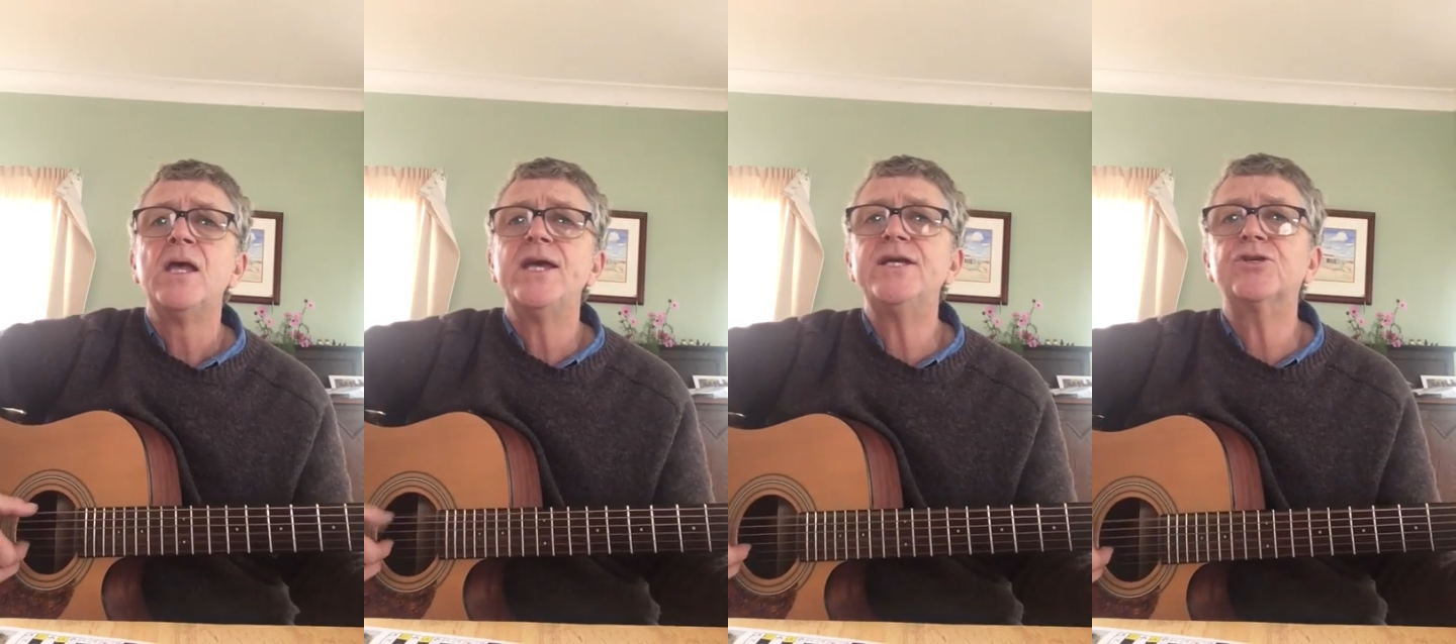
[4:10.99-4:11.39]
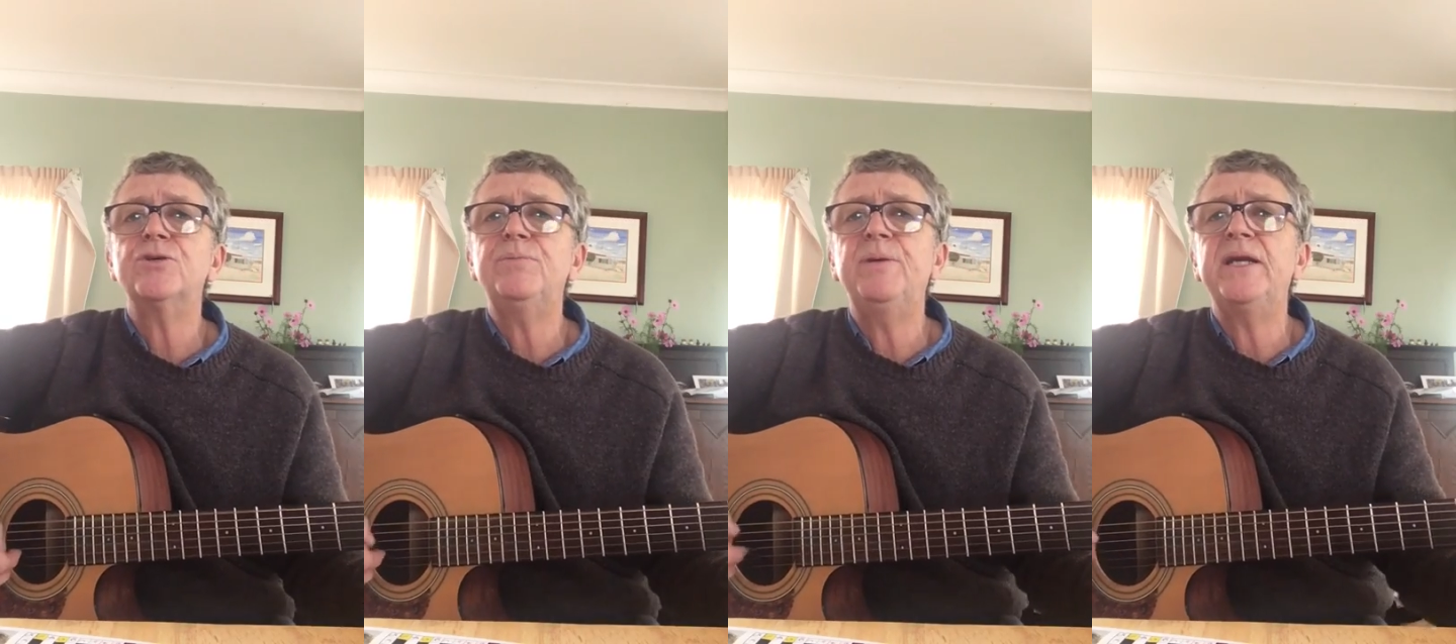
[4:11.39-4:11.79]
He
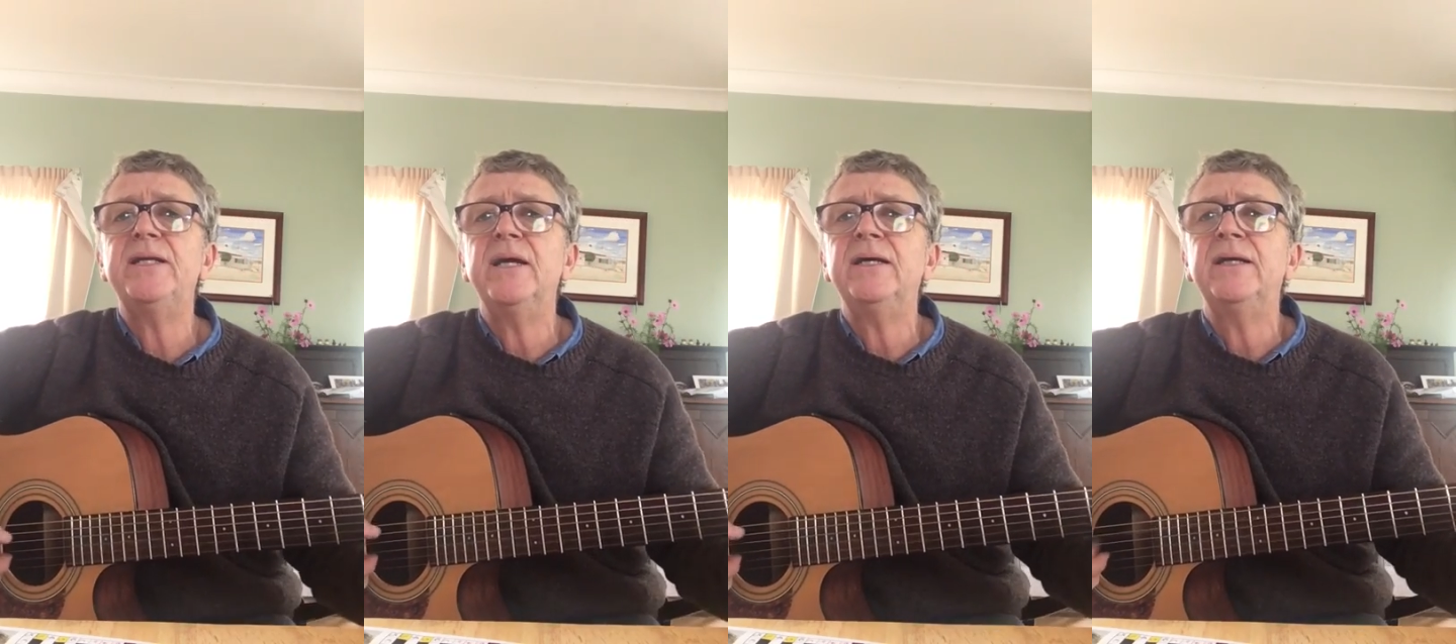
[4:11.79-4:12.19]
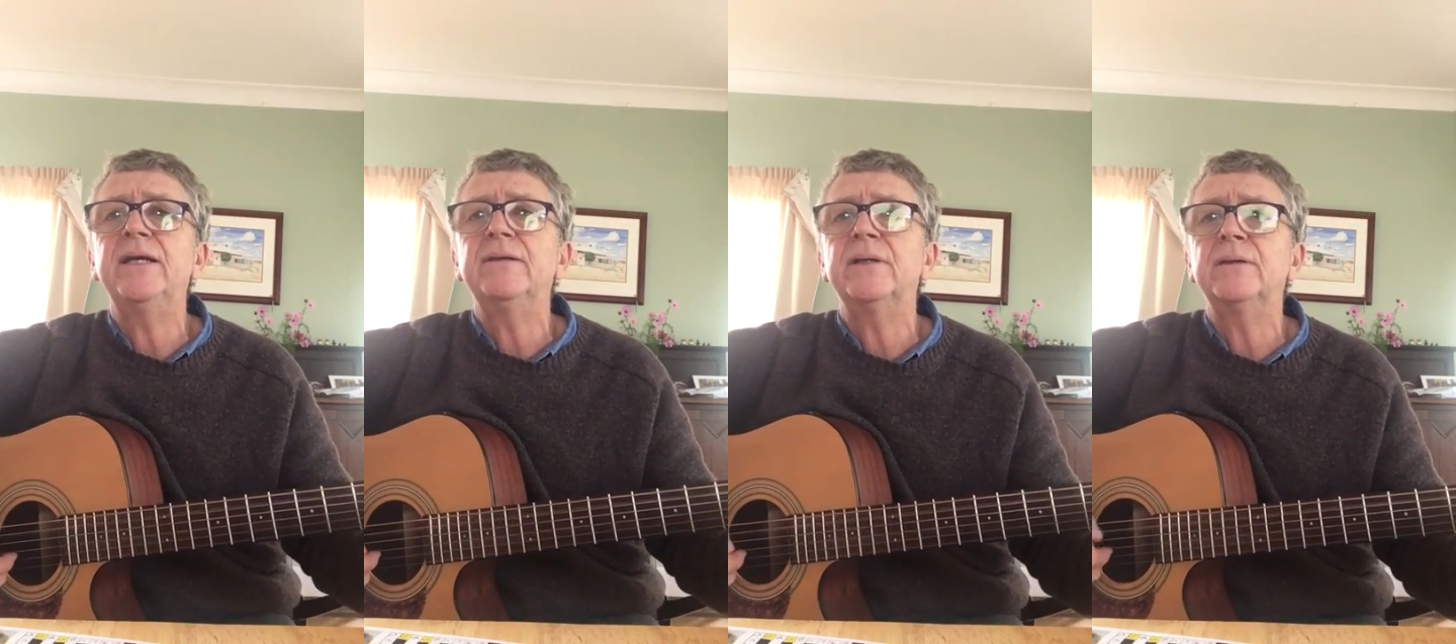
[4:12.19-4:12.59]
should be a
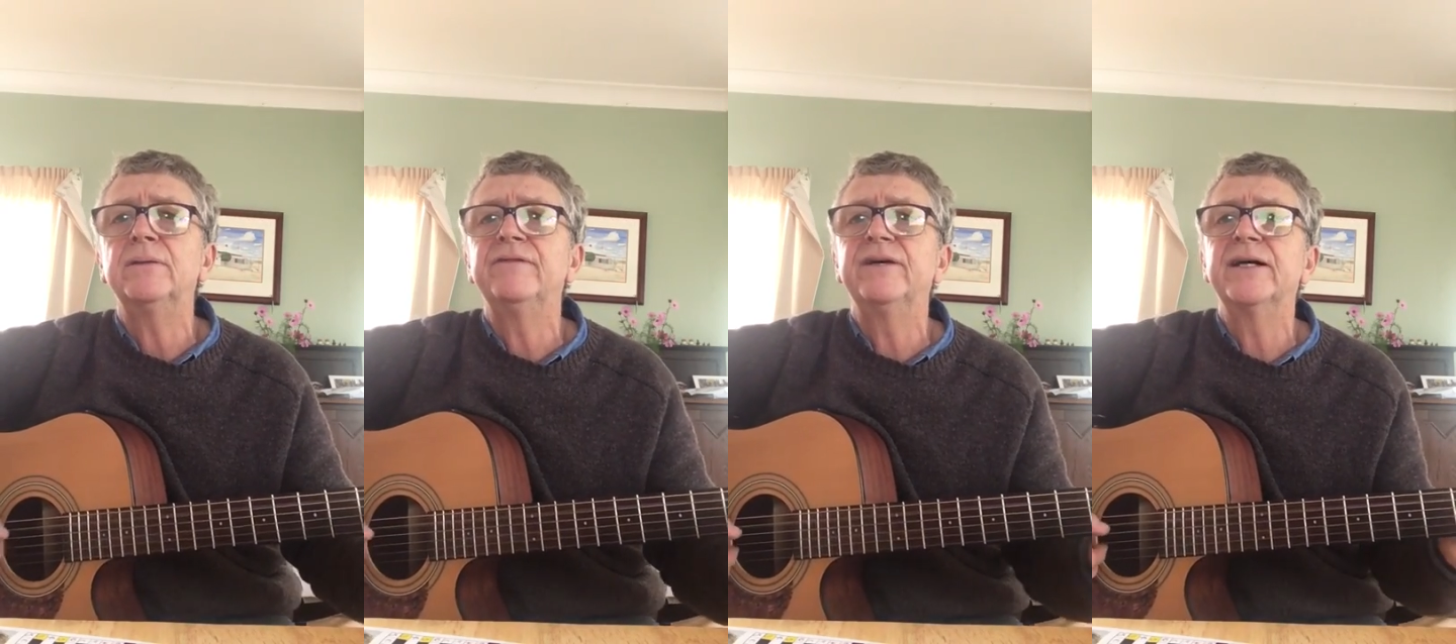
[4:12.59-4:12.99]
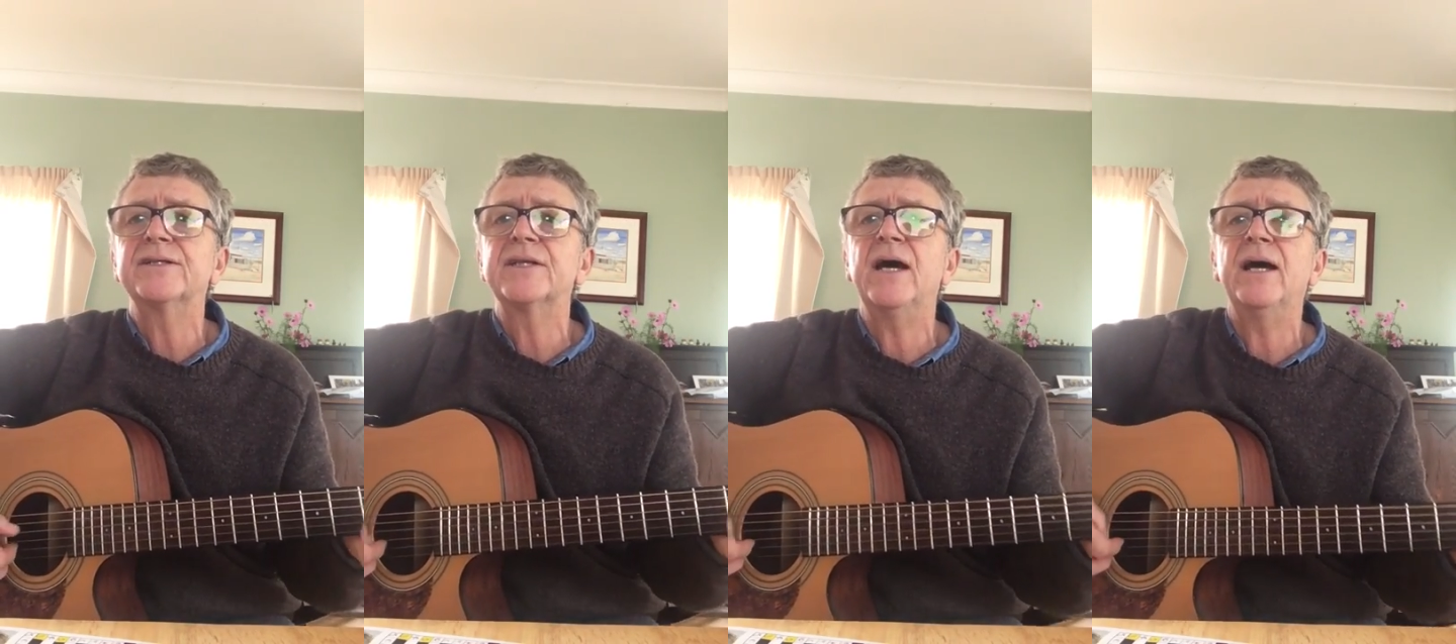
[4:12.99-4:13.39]
hero of our
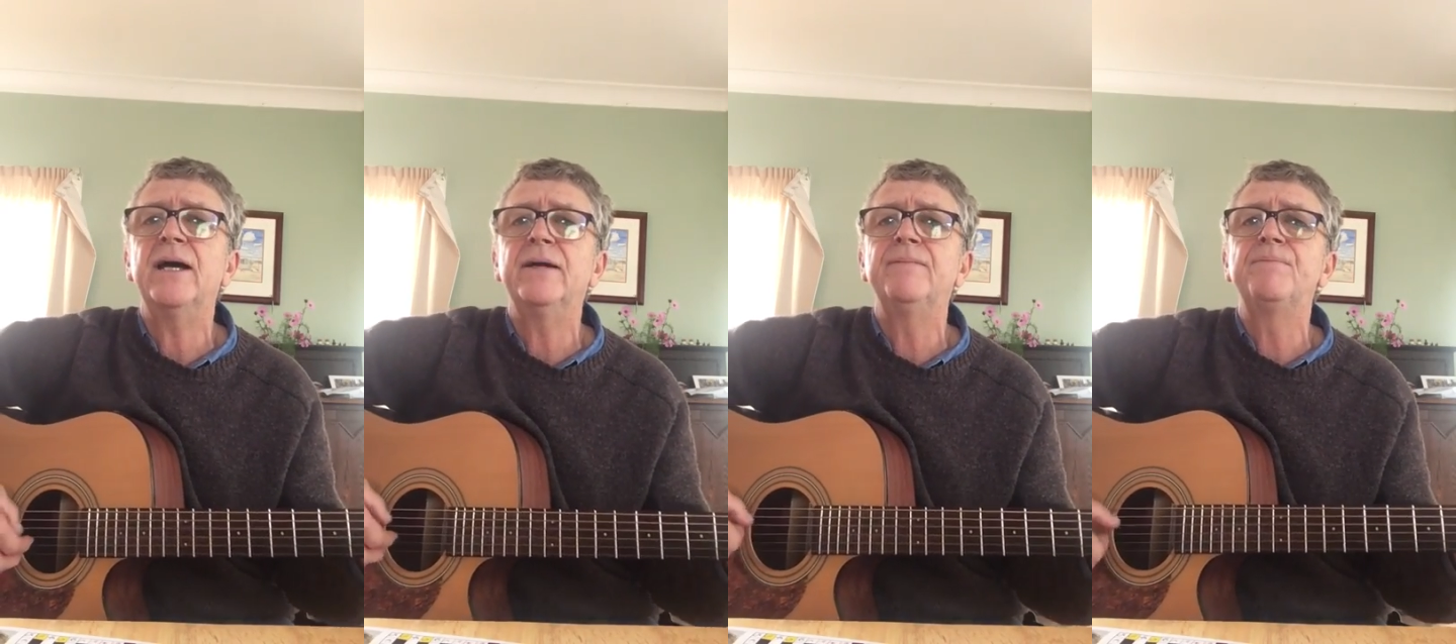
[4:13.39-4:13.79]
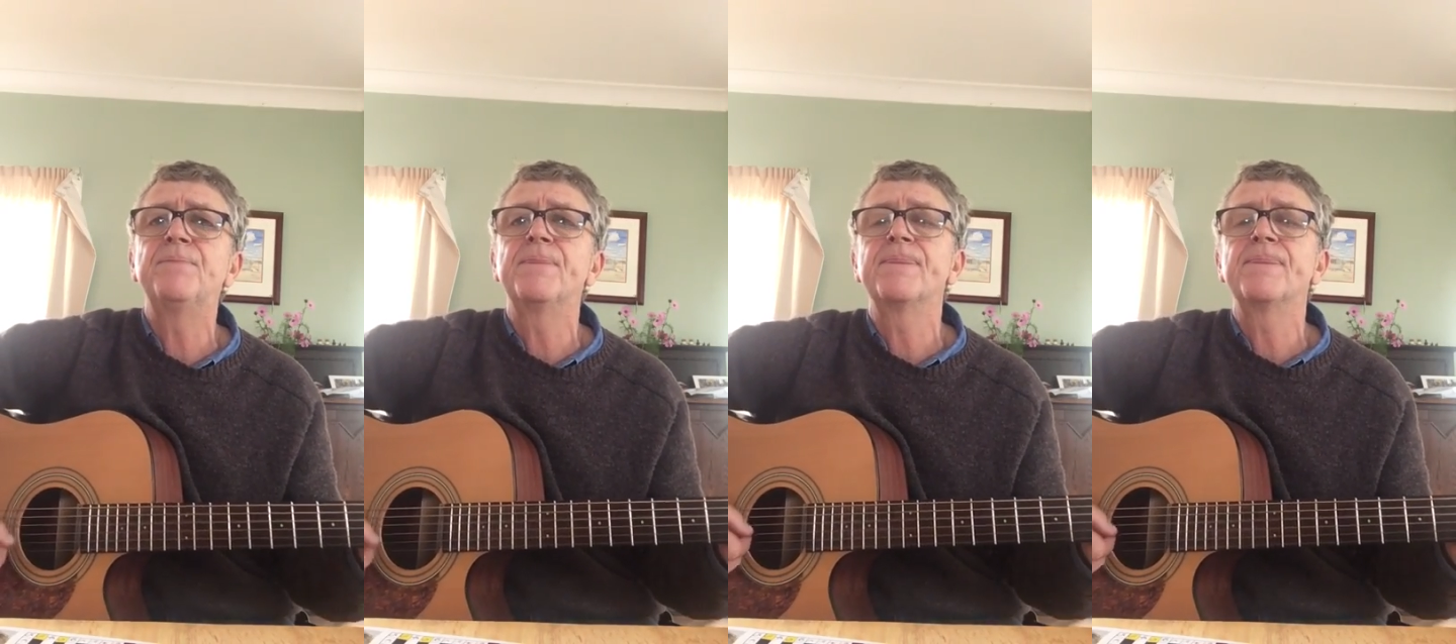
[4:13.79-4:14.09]
time.